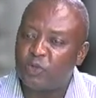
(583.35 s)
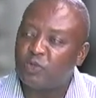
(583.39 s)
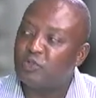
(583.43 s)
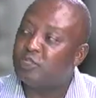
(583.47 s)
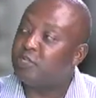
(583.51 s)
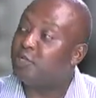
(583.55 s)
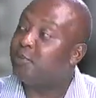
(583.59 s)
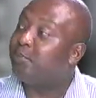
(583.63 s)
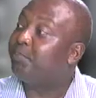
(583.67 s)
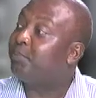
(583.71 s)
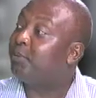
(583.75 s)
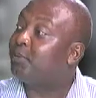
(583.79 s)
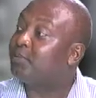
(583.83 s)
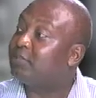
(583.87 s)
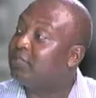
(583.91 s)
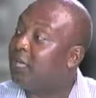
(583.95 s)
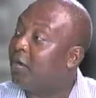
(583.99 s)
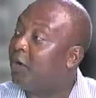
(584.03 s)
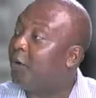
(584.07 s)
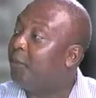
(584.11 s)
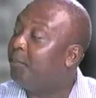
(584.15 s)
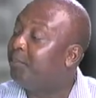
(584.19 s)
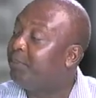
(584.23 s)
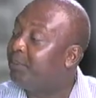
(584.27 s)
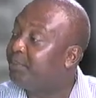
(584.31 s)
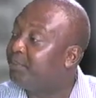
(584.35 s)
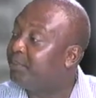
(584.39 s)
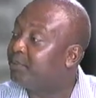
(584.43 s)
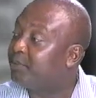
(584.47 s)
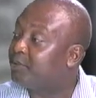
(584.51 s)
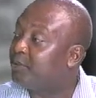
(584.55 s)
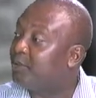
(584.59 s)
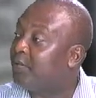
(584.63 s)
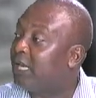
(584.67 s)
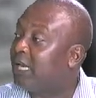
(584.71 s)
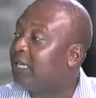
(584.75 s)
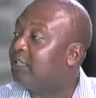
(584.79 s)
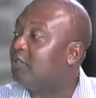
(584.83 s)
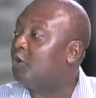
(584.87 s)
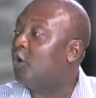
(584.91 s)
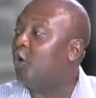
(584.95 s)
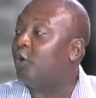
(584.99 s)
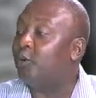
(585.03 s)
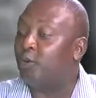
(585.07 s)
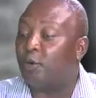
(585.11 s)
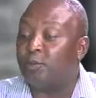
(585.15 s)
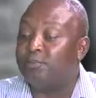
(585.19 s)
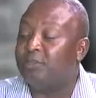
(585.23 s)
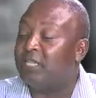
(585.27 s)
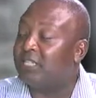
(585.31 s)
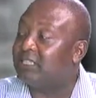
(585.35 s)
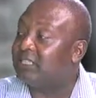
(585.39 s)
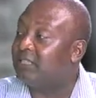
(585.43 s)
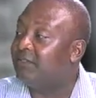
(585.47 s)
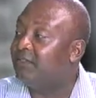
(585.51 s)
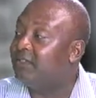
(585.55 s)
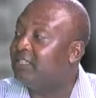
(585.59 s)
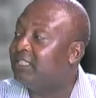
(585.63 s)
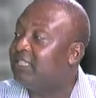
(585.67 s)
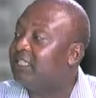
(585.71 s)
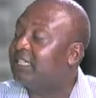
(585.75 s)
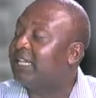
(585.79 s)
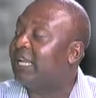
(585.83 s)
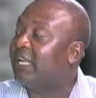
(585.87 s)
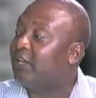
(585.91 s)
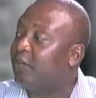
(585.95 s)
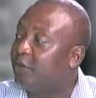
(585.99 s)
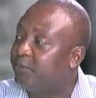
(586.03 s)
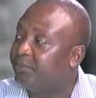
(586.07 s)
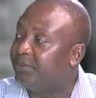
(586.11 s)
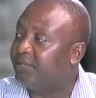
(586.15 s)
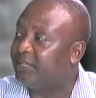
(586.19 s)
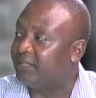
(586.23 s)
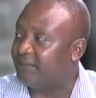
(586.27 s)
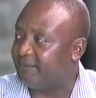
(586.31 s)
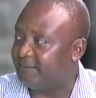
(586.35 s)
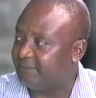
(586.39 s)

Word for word: to impose their own people so that critics objectivity have, cannot be.